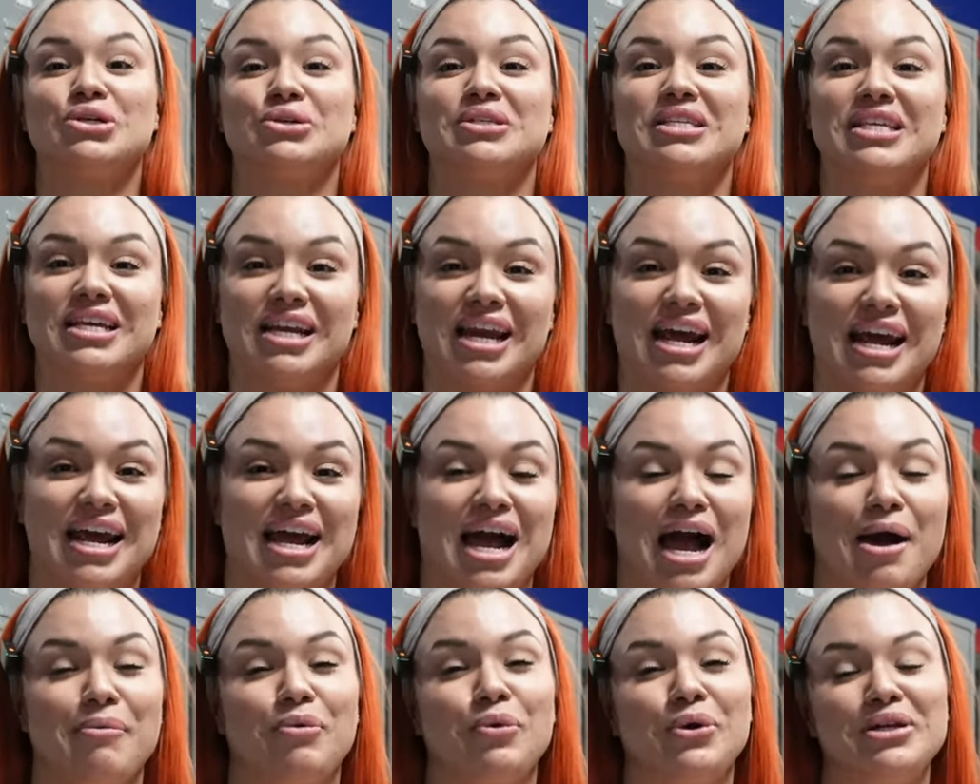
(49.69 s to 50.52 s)
So
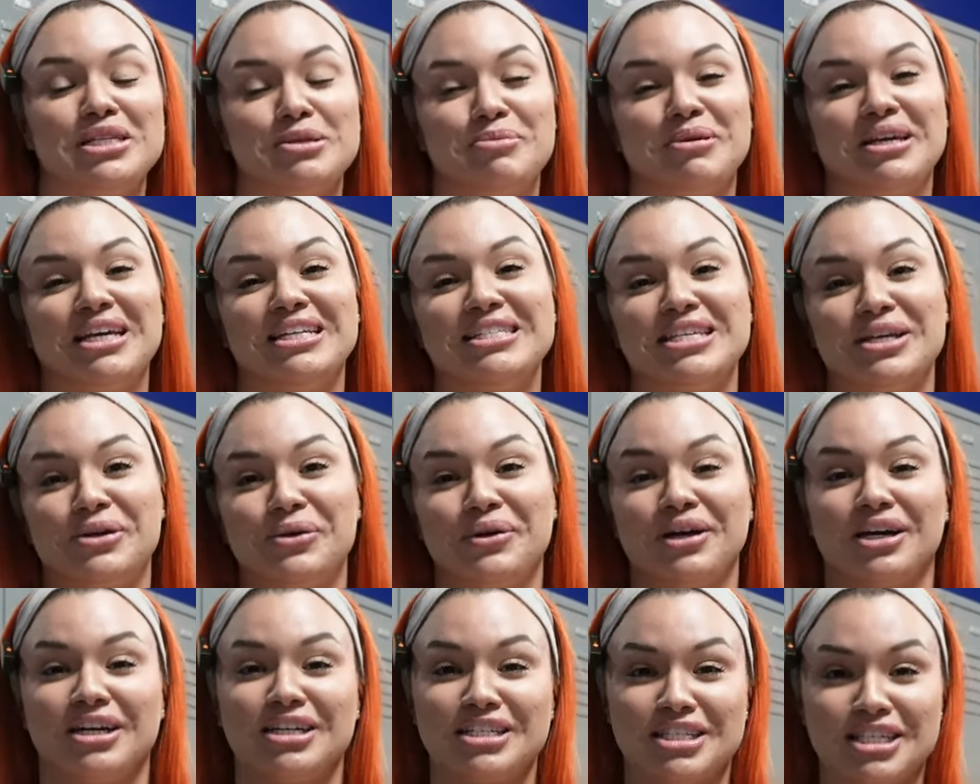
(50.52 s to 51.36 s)
today, I'm going to be
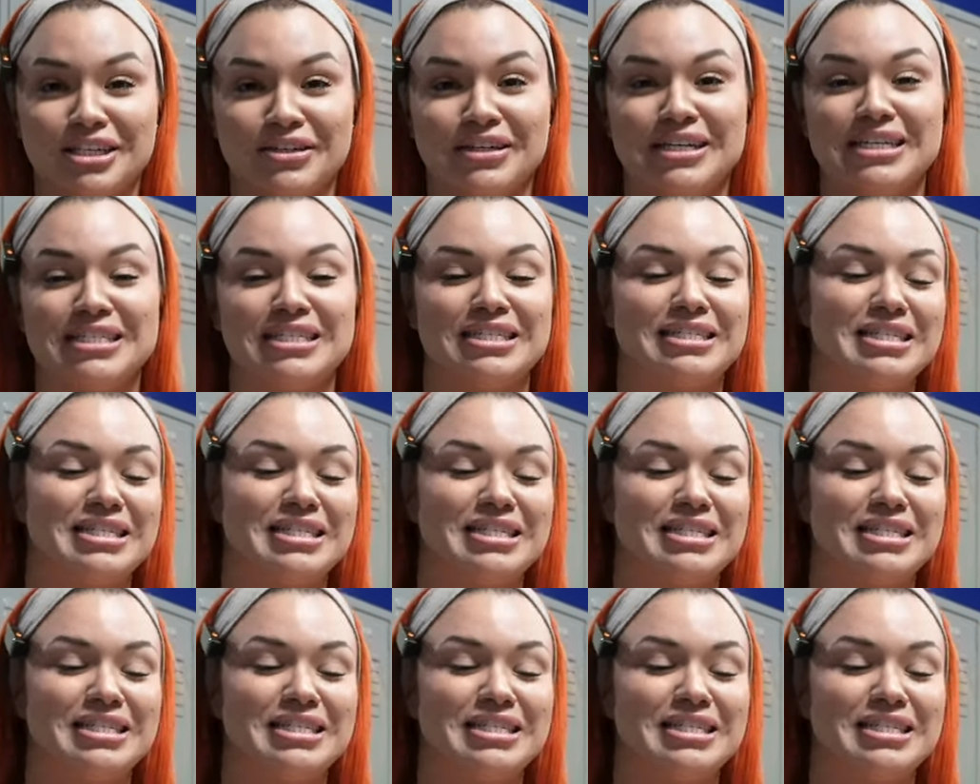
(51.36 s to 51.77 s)
continuing our series.